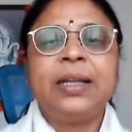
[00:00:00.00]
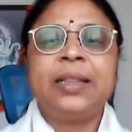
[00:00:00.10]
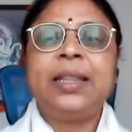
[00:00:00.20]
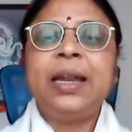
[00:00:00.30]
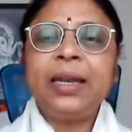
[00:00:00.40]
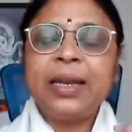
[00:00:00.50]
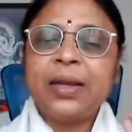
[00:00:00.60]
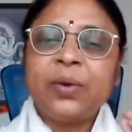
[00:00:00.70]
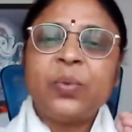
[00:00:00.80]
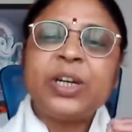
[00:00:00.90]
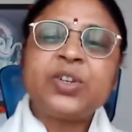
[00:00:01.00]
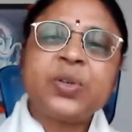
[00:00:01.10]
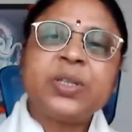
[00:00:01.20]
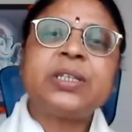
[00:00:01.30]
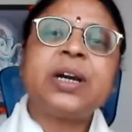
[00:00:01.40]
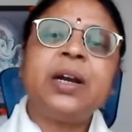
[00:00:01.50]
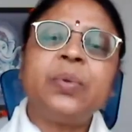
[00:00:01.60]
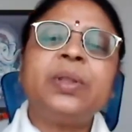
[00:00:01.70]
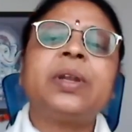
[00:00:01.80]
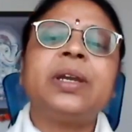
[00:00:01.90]
then one should start
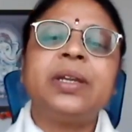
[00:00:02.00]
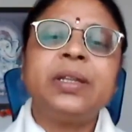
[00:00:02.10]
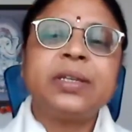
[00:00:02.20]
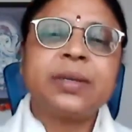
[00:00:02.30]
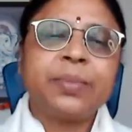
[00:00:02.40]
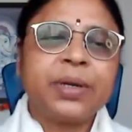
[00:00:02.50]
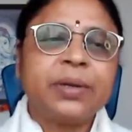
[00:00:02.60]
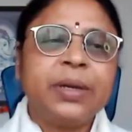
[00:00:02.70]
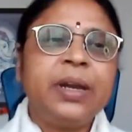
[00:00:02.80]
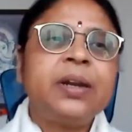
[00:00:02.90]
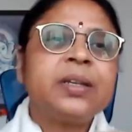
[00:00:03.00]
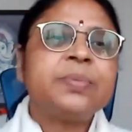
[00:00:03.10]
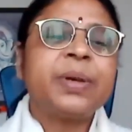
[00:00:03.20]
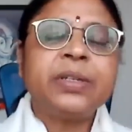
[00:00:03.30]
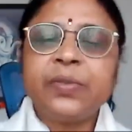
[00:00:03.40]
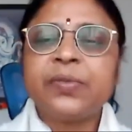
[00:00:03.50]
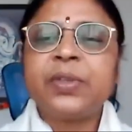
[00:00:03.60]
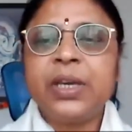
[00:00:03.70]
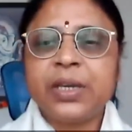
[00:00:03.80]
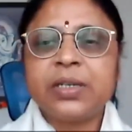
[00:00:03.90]
with writing the Japa, irrespective of
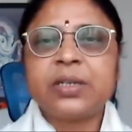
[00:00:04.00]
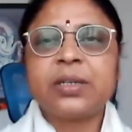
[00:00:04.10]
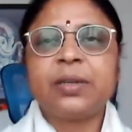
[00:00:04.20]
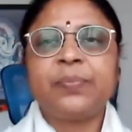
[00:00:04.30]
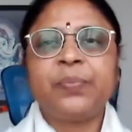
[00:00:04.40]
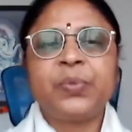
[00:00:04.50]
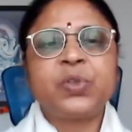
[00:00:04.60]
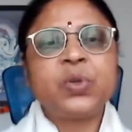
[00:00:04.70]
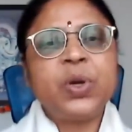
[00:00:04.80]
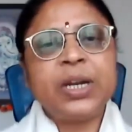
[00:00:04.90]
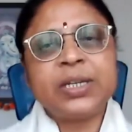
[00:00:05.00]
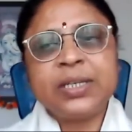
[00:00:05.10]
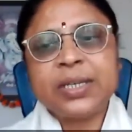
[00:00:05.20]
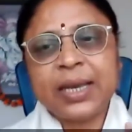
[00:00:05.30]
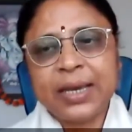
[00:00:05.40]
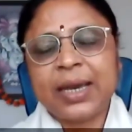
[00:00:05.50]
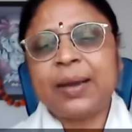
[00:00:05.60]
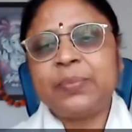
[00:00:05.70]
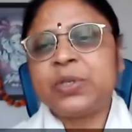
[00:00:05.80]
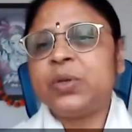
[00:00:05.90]
the age. So it is
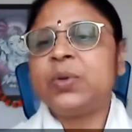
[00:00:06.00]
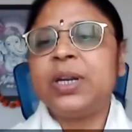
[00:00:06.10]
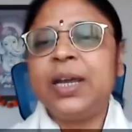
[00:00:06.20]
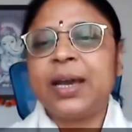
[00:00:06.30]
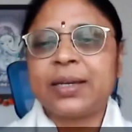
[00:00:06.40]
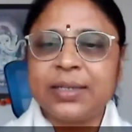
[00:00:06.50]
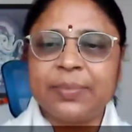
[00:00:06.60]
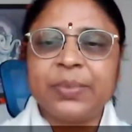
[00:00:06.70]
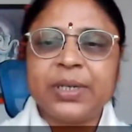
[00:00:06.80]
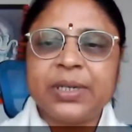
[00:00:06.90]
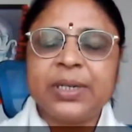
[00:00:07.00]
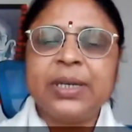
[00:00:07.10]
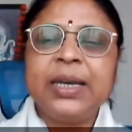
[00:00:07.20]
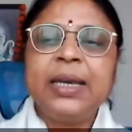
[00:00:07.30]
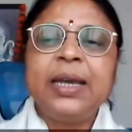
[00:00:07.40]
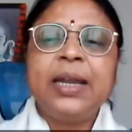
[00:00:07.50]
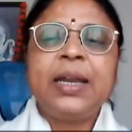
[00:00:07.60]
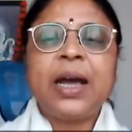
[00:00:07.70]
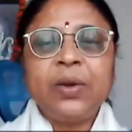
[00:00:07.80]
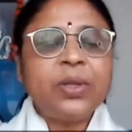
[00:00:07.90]
absolutely accepted.
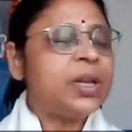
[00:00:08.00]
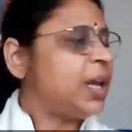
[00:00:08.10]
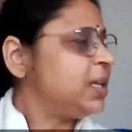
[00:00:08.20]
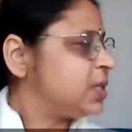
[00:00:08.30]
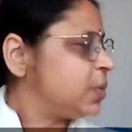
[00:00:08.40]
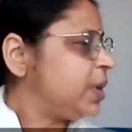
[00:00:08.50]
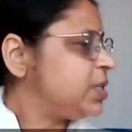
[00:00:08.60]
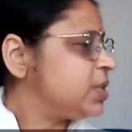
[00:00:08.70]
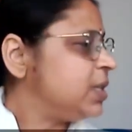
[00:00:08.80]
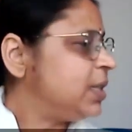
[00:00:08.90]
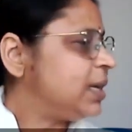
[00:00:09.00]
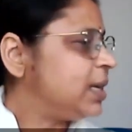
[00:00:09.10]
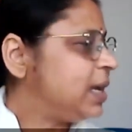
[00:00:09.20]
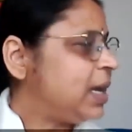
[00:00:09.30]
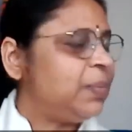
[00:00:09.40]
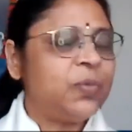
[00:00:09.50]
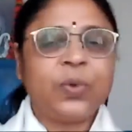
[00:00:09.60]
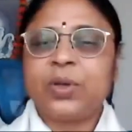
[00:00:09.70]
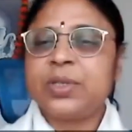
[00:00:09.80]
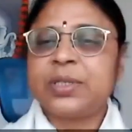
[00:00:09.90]
Now the next question that came
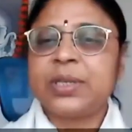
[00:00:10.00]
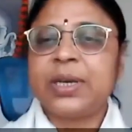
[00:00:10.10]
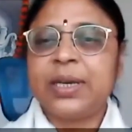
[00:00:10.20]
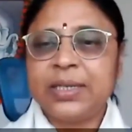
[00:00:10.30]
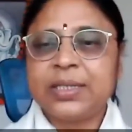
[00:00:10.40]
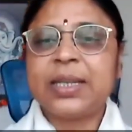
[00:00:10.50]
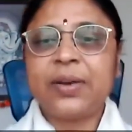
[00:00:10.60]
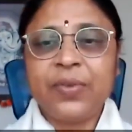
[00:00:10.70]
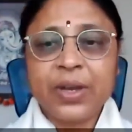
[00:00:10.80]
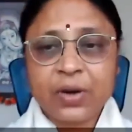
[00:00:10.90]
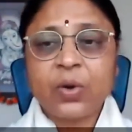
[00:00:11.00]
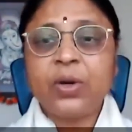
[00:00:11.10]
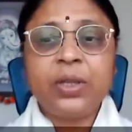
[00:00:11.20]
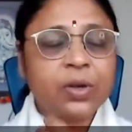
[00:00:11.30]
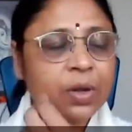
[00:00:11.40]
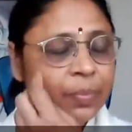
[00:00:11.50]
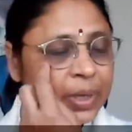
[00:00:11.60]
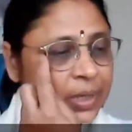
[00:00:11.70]
was, is that we are on the topic